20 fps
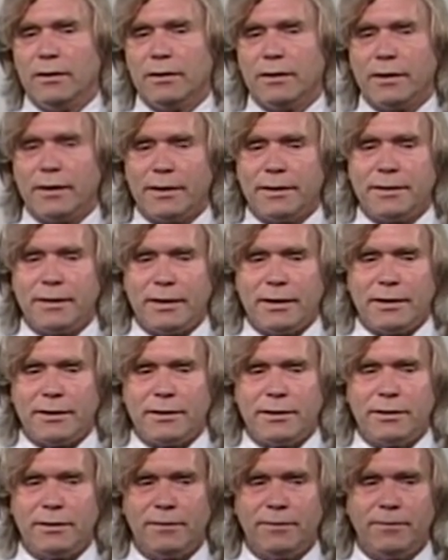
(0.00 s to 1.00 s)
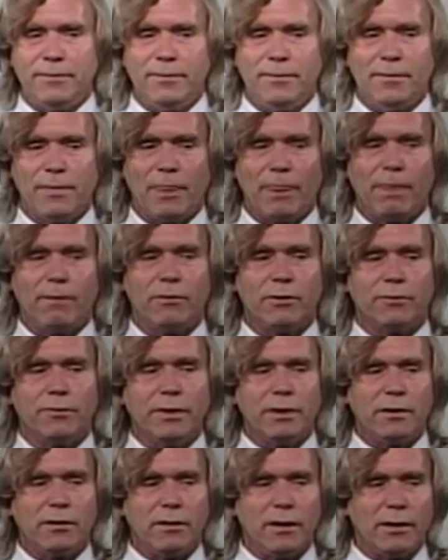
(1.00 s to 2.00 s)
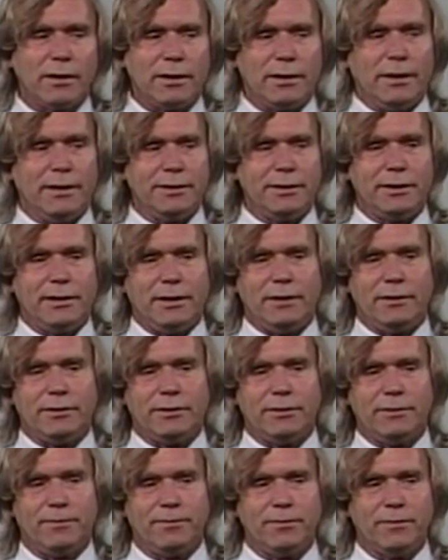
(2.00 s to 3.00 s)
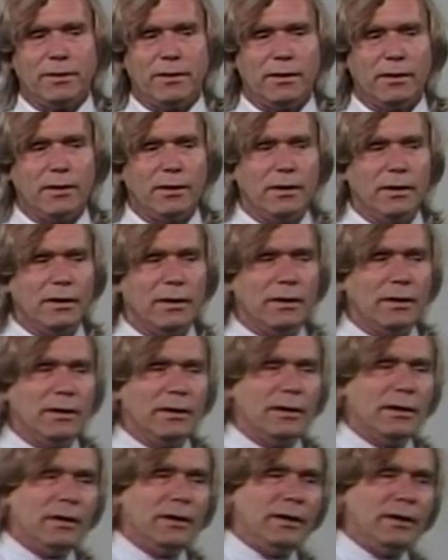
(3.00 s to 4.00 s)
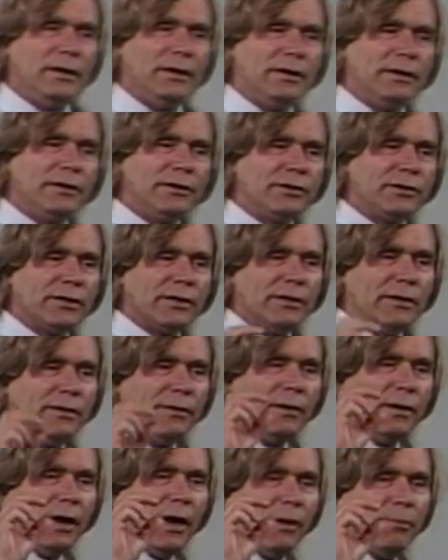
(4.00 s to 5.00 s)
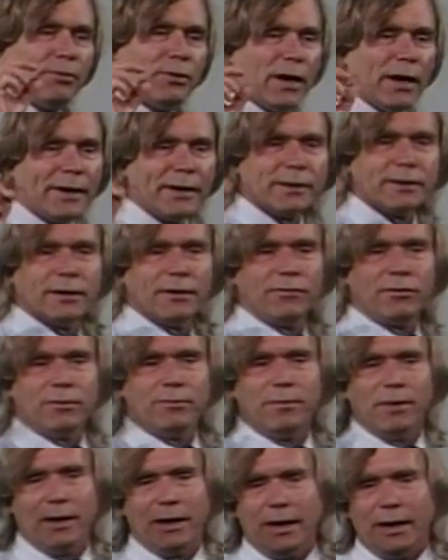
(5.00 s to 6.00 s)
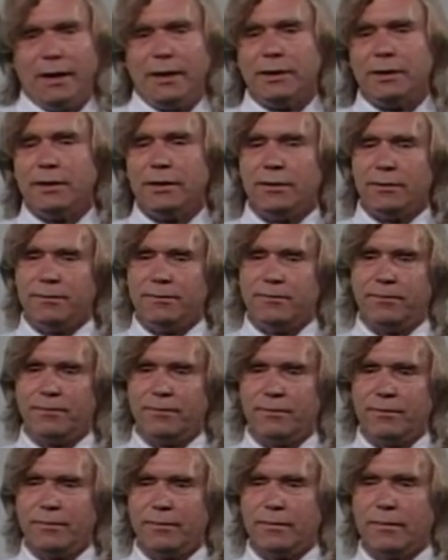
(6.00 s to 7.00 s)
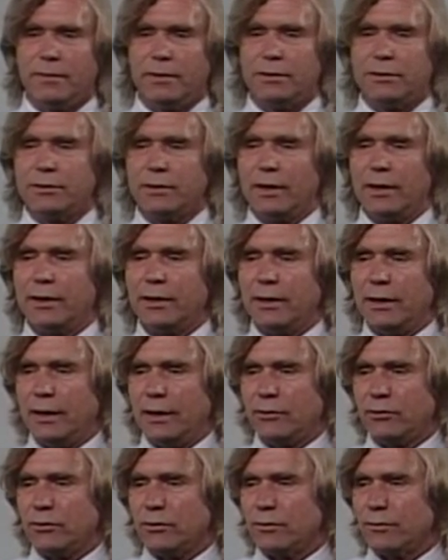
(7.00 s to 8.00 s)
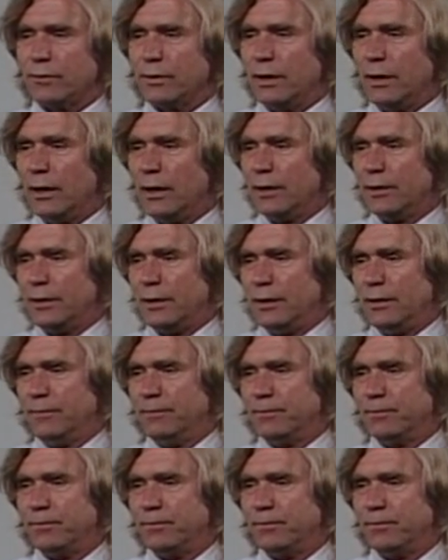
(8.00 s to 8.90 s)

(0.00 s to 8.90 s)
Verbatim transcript: Content, what we call content, is a product of a mind. It's not a natural reality.